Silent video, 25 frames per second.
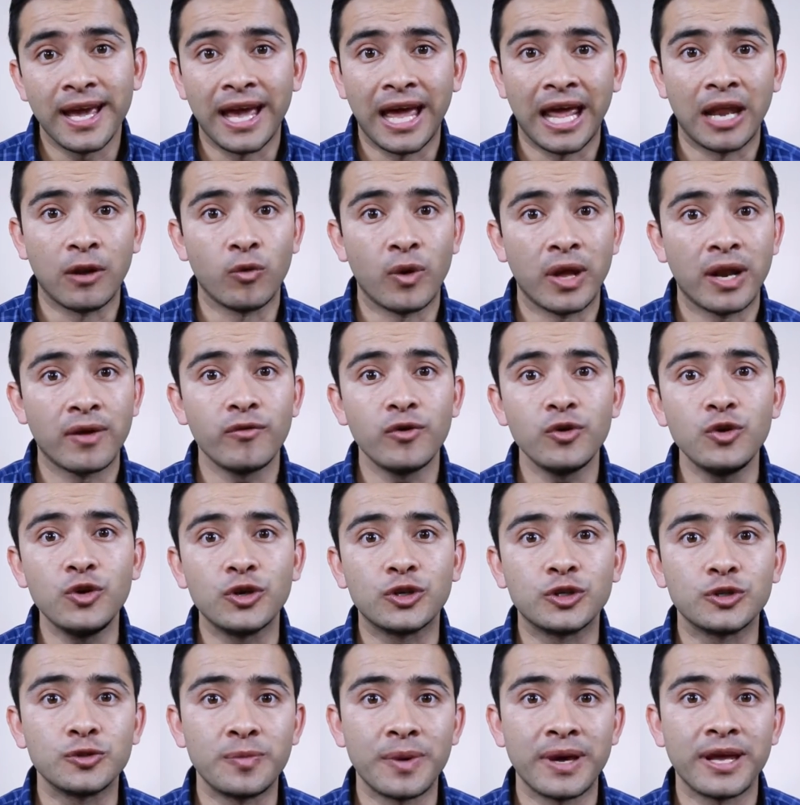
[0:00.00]
And whenever you
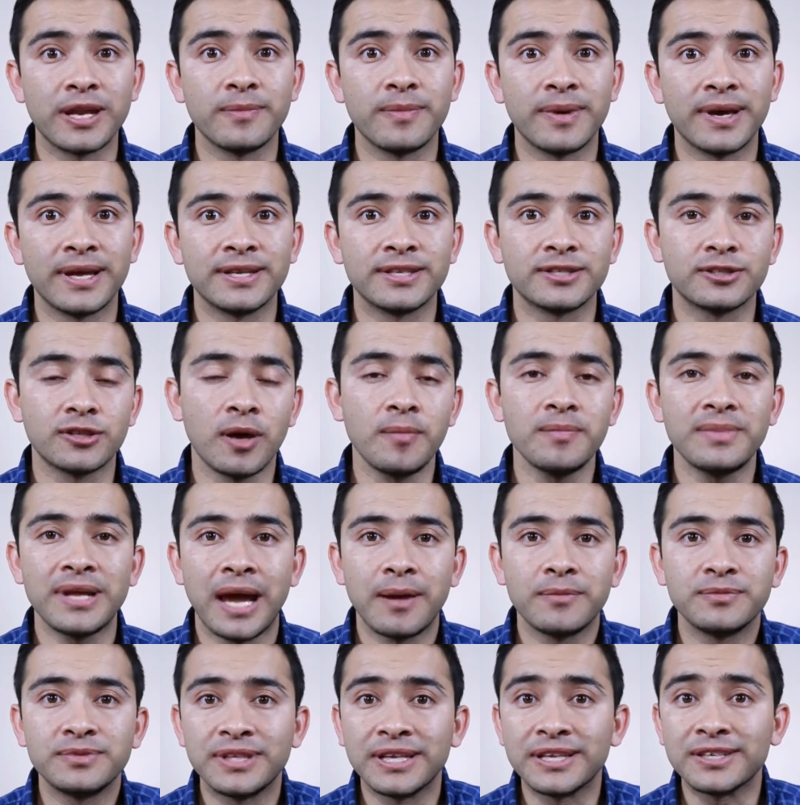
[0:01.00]
experiment,
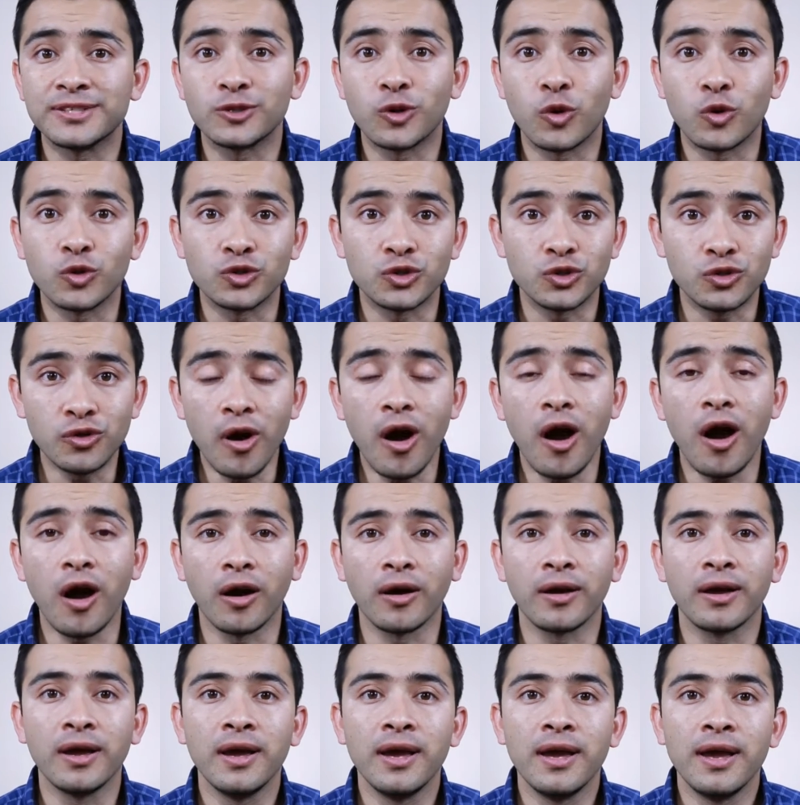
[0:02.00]
sometimes things goes
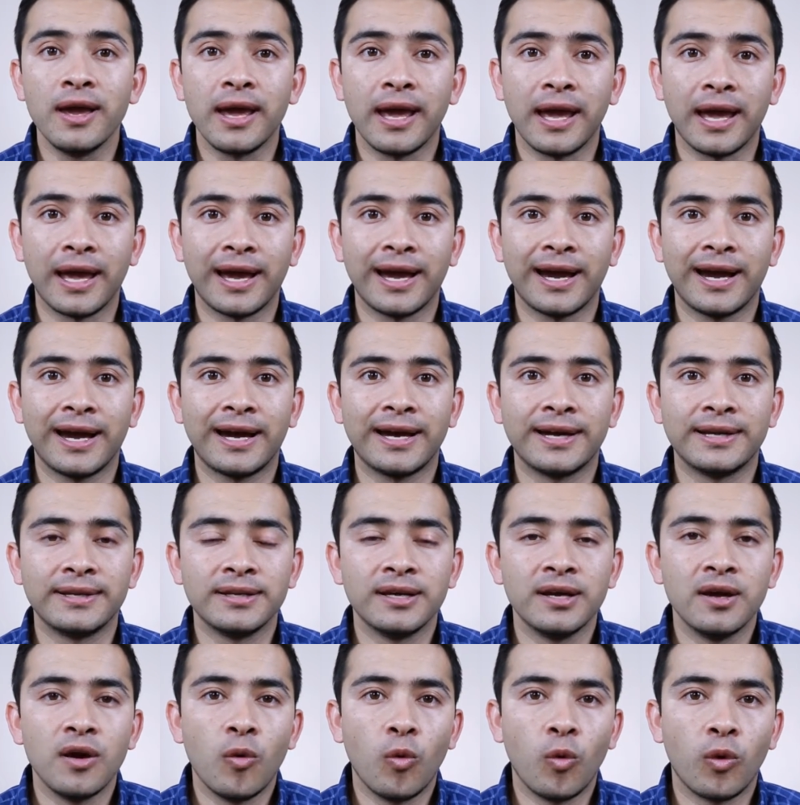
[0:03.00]
wrong and
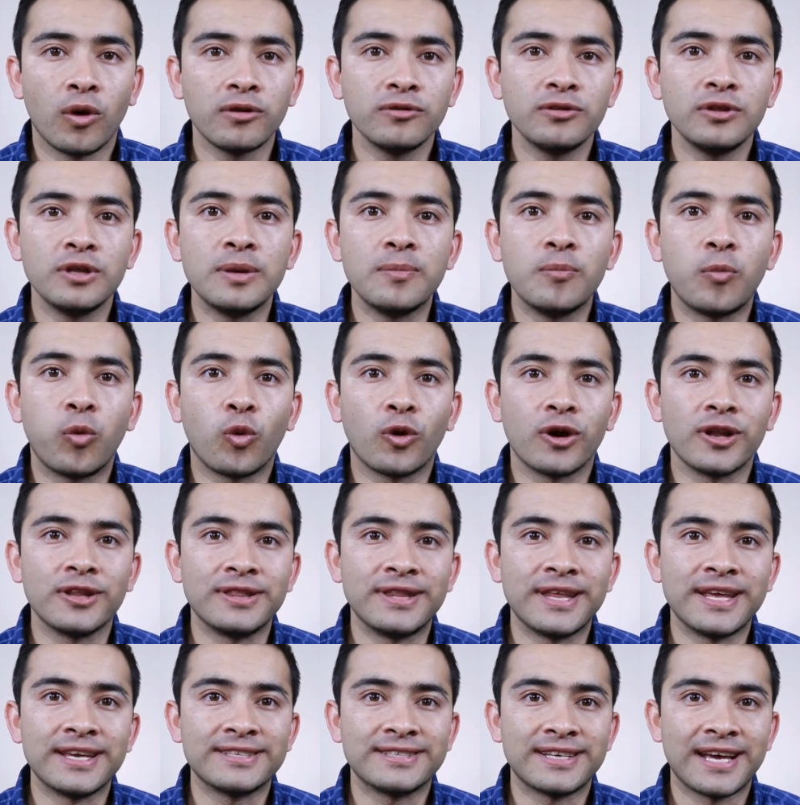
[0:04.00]
one of the
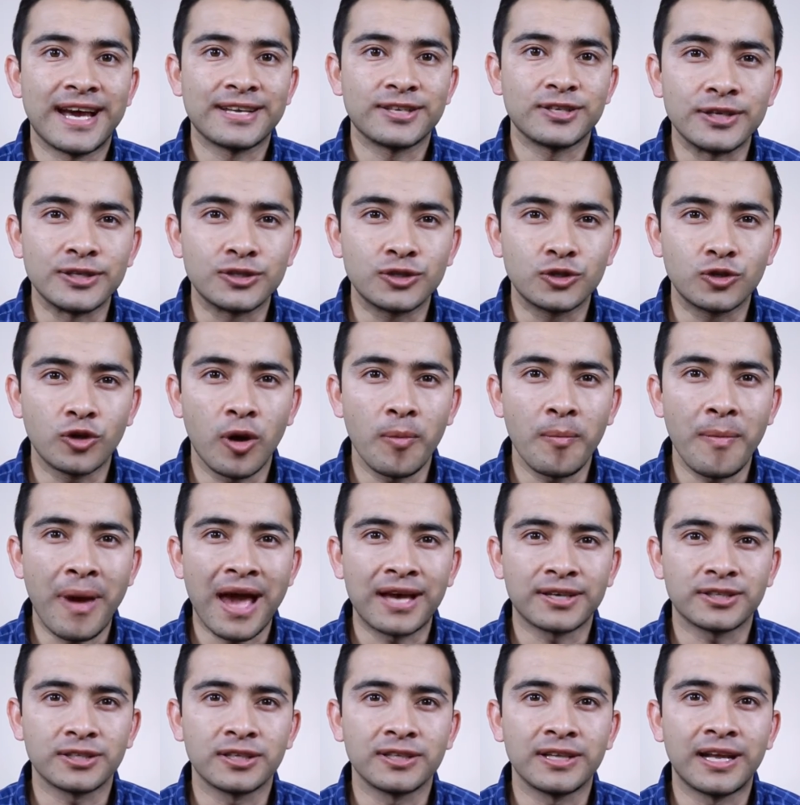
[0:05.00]
important things as a scrum
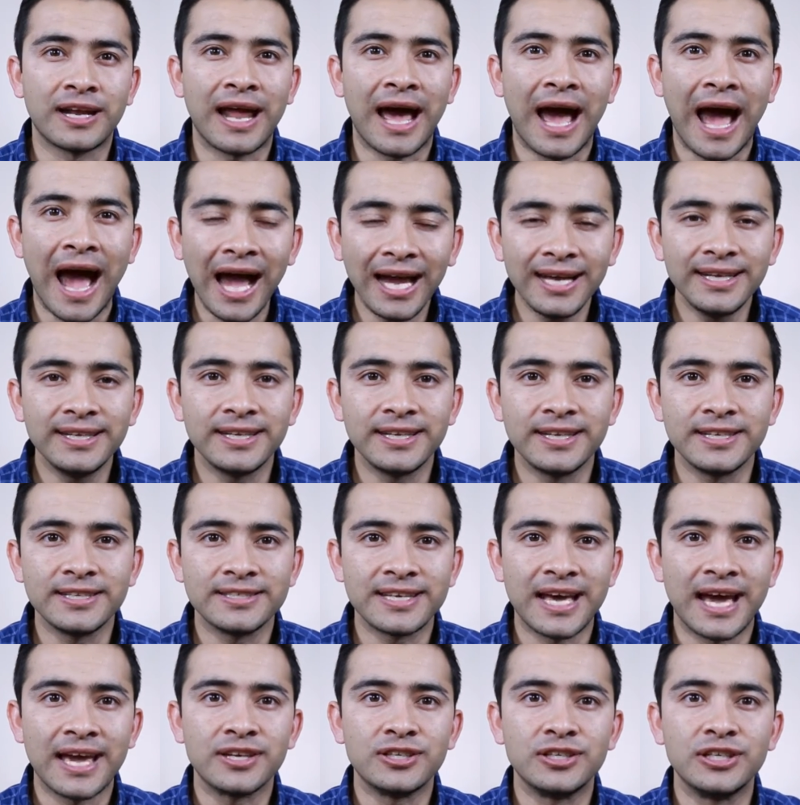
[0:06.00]
master that I did
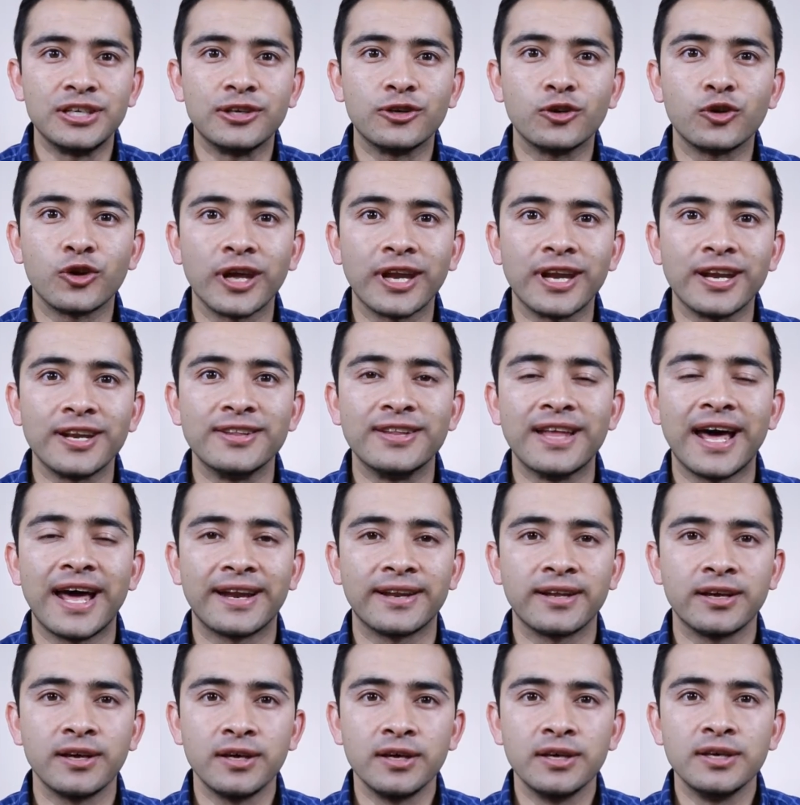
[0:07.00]
is I actually created
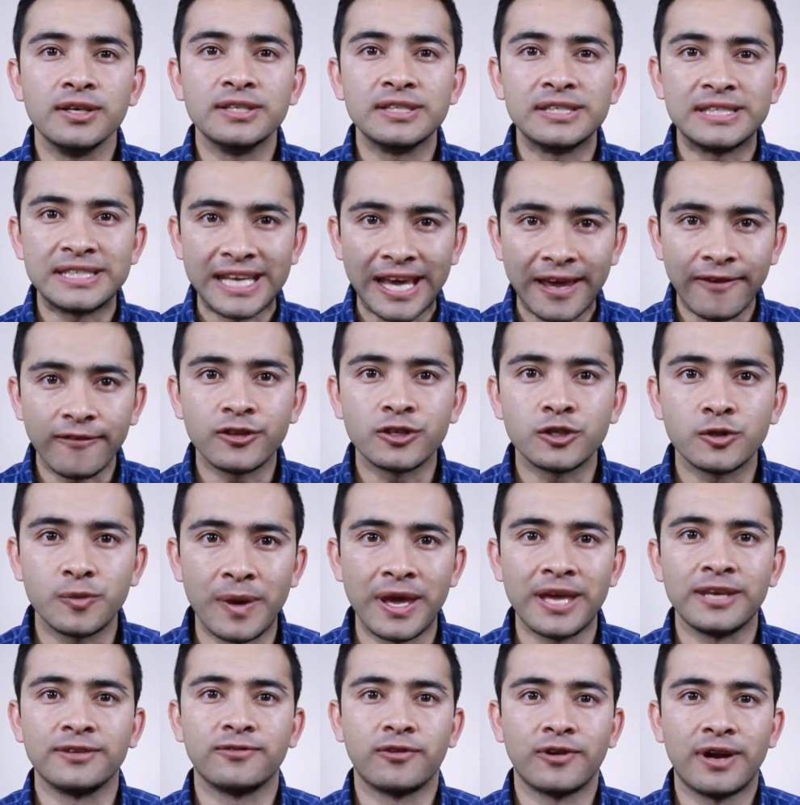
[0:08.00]
that safe
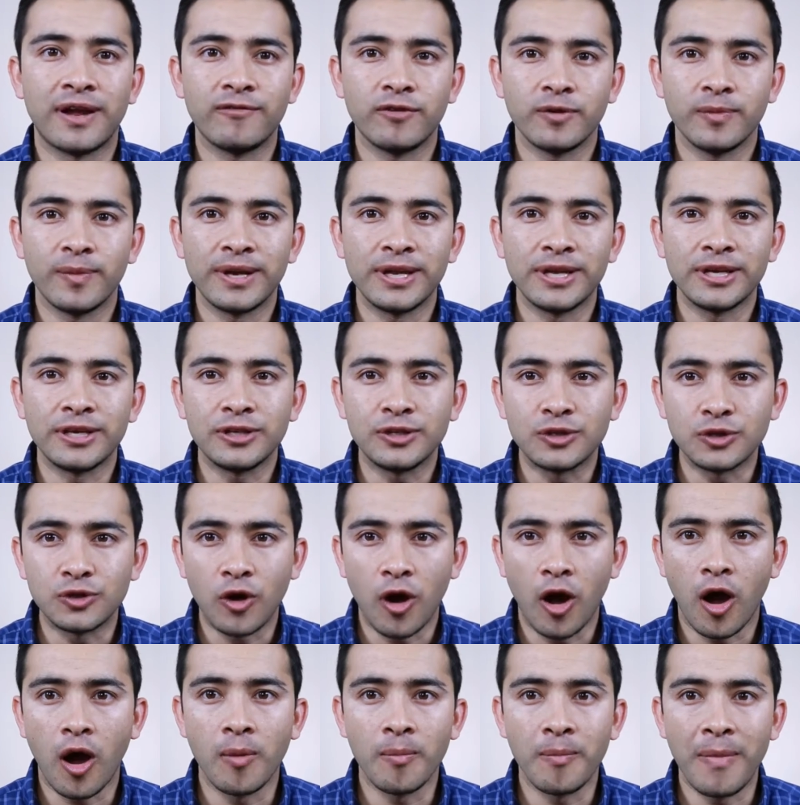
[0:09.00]
space for everybody to
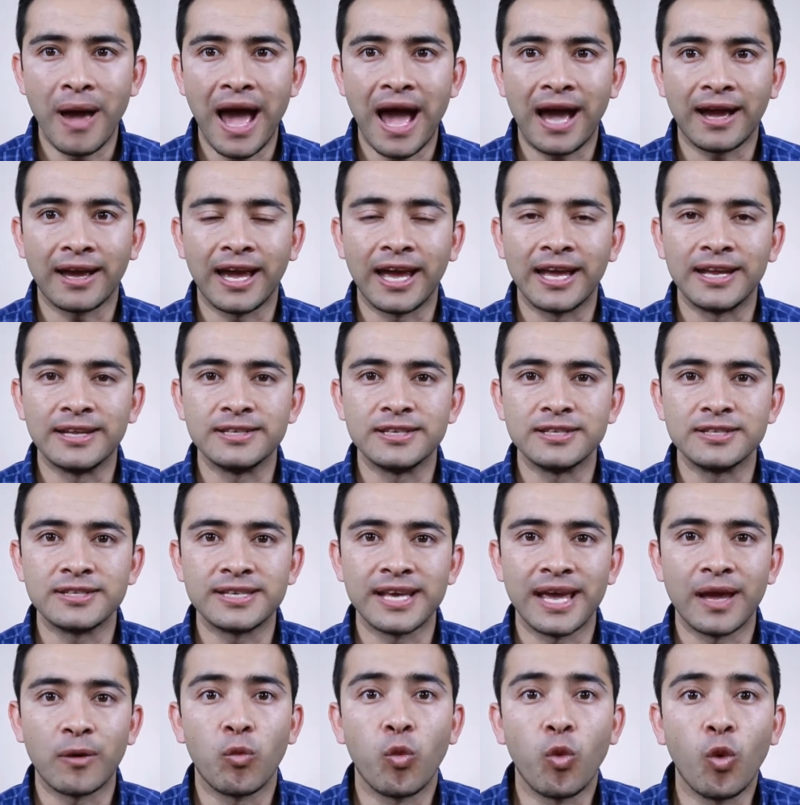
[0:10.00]
come back and just
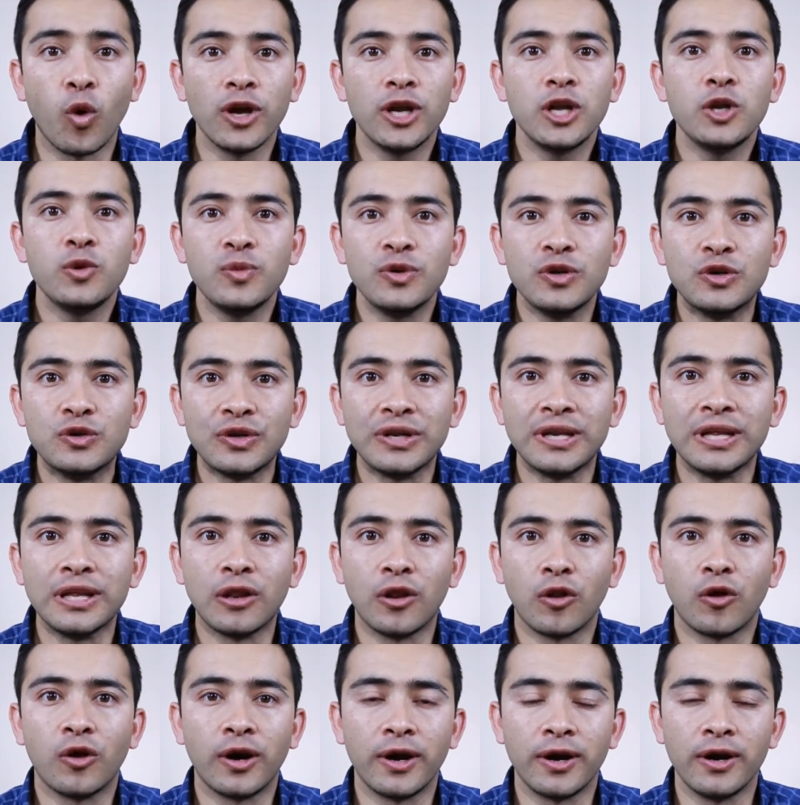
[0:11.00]
say, what did we really
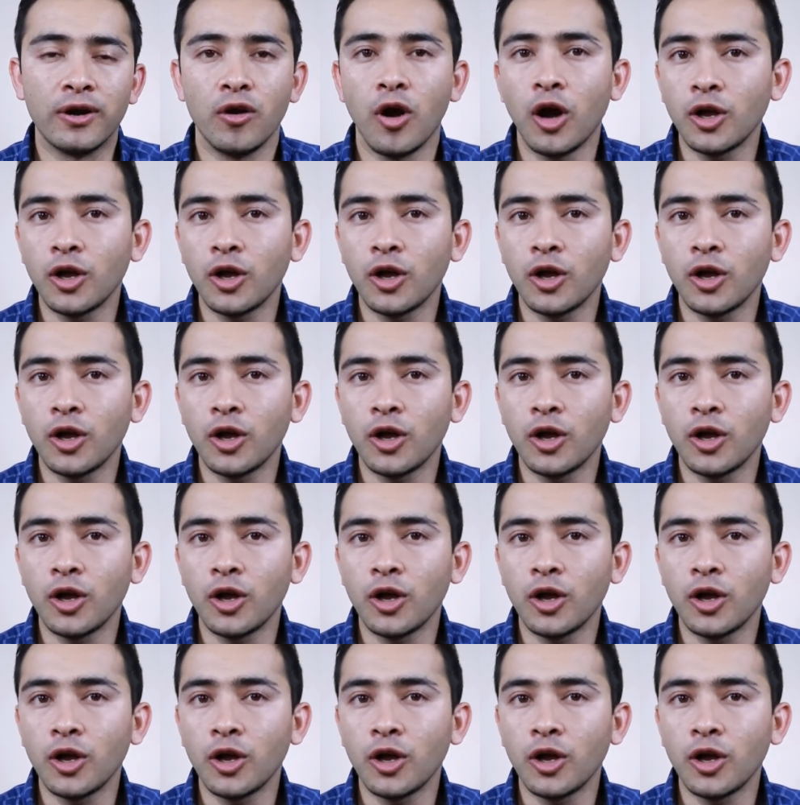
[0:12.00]
learn?